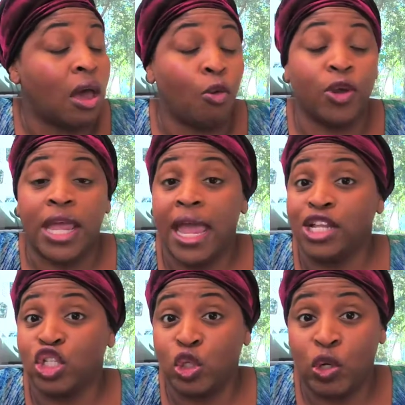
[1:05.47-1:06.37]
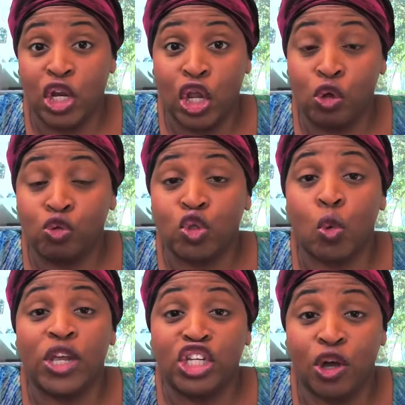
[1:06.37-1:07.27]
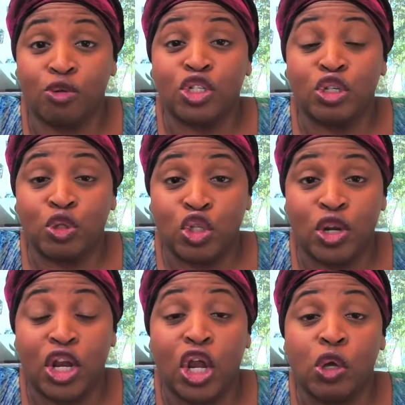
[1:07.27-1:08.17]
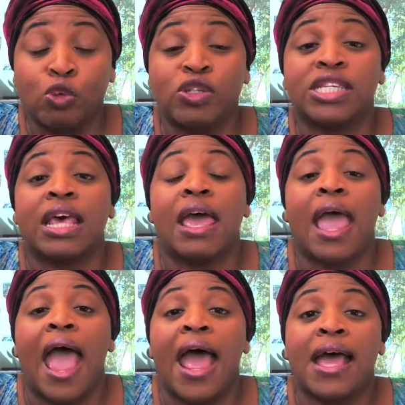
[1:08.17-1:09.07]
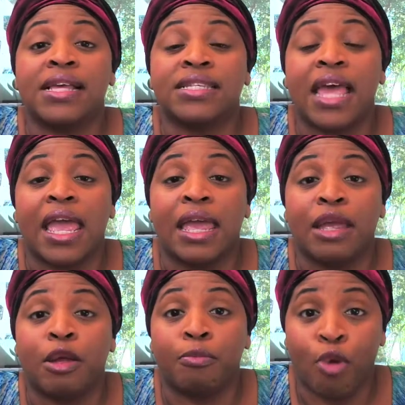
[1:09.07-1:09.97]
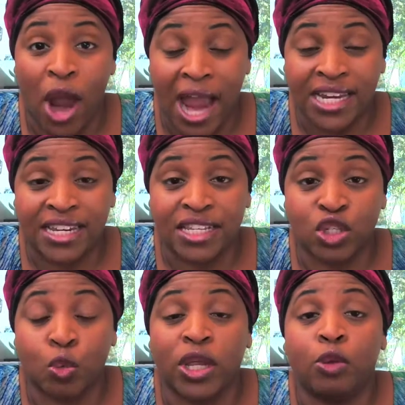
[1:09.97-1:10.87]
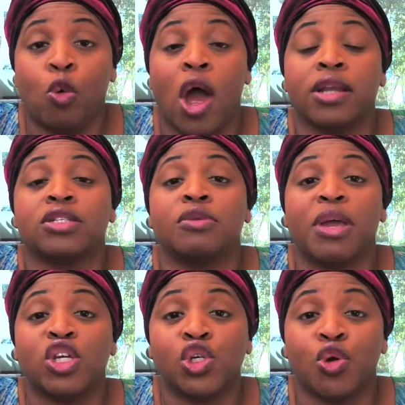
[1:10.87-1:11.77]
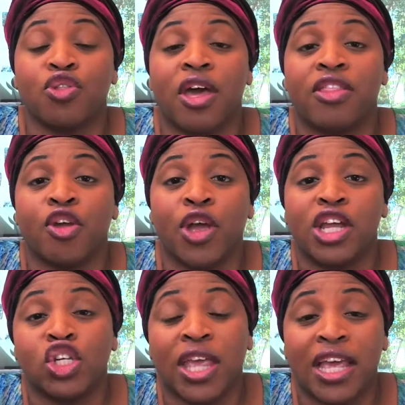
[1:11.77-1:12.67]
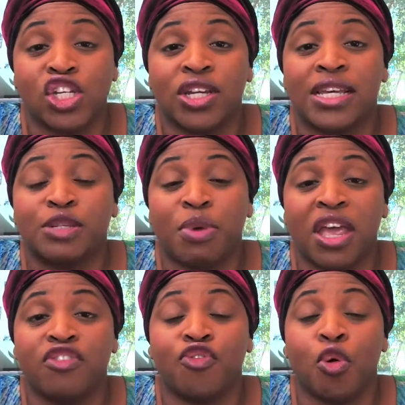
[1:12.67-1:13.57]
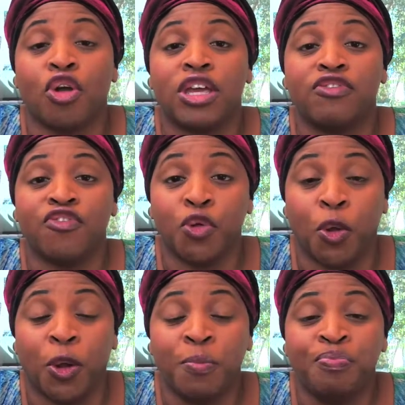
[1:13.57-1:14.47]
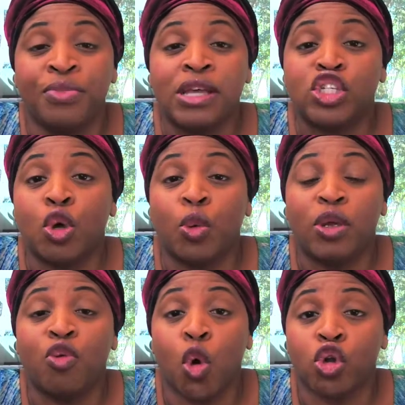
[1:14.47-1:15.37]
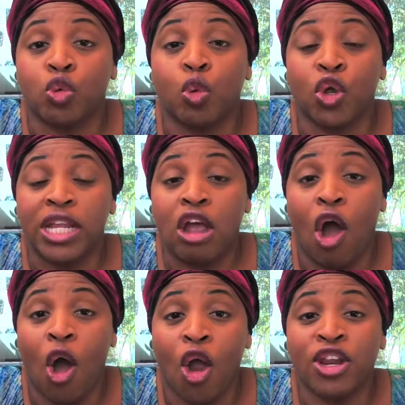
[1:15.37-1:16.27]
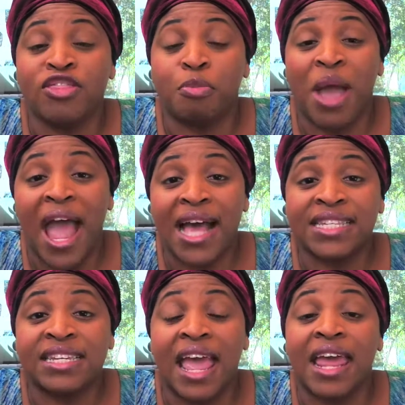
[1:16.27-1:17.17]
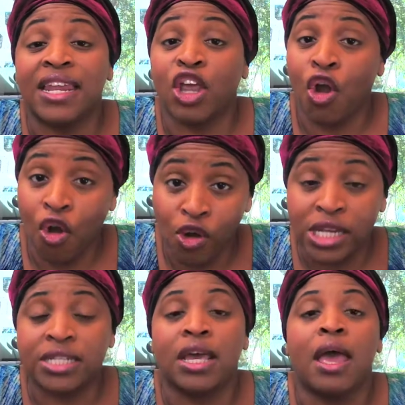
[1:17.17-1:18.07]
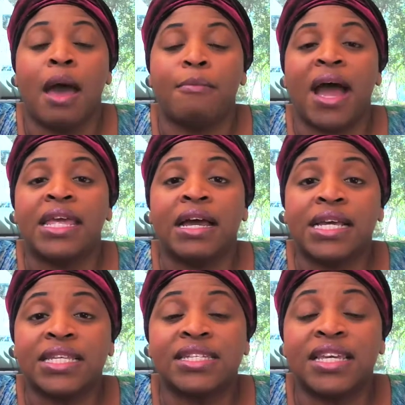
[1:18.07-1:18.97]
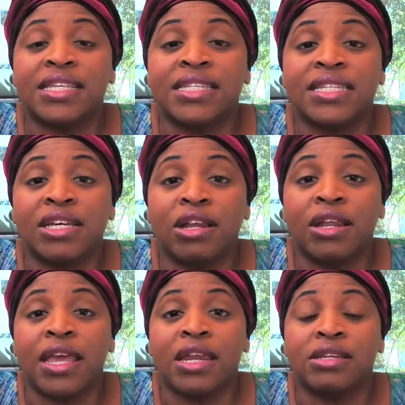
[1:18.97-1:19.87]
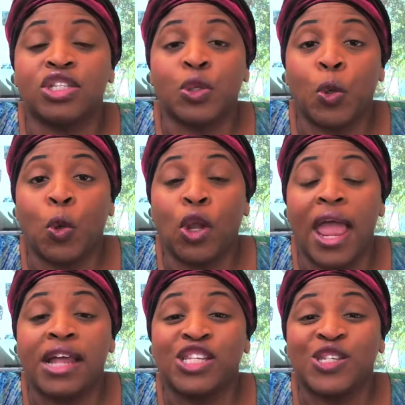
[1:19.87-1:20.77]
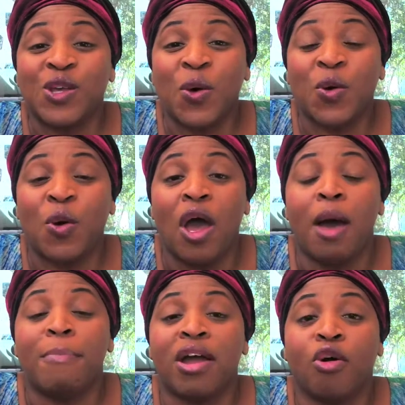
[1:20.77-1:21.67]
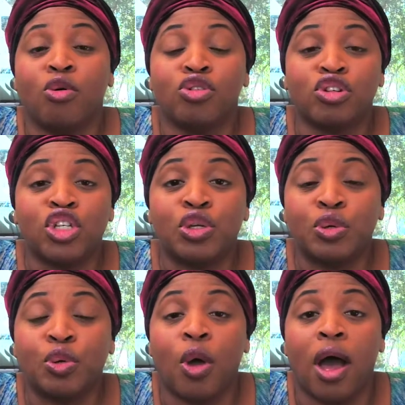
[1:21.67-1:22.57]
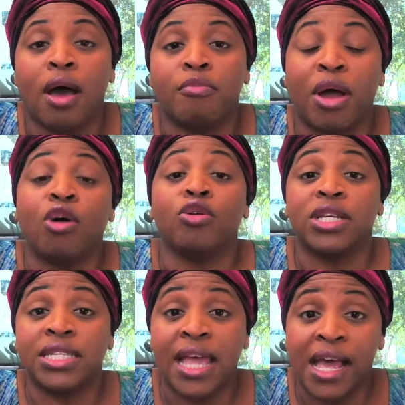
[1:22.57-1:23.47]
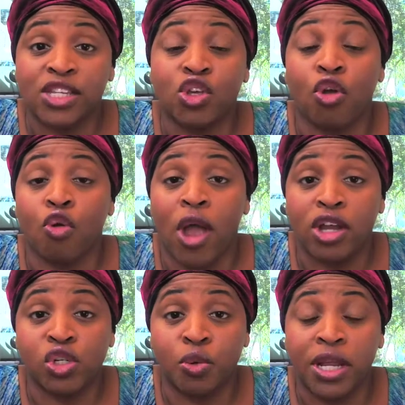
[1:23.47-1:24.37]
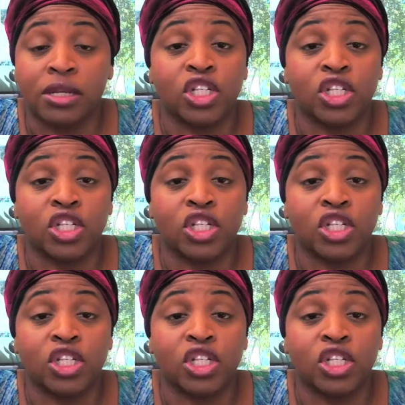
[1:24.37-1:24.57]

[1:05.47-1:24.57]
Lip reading: We hate student loans. We don't do student loans as a practice. We want to make sure that their education is paid for in full. So we worked really hard in the past and in current. My youngest is still in school, and so my oldest has her graduate.